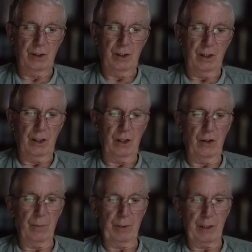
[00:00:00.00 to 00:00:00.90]
in high
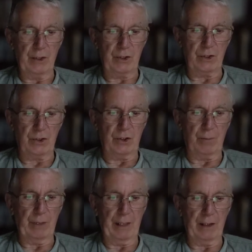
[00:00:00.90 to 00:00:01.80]
places like
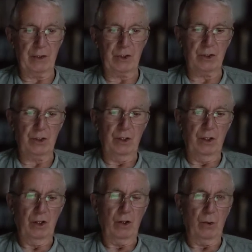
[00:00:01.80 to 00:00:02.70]
banks
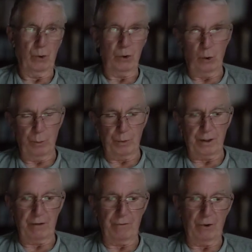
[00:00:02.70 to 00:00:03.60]
or corporate
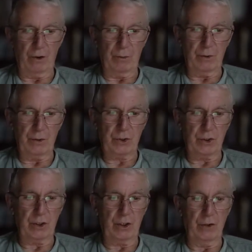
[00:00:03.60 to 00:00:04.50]
environments,
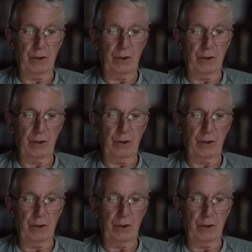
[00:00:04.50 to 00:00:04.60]
including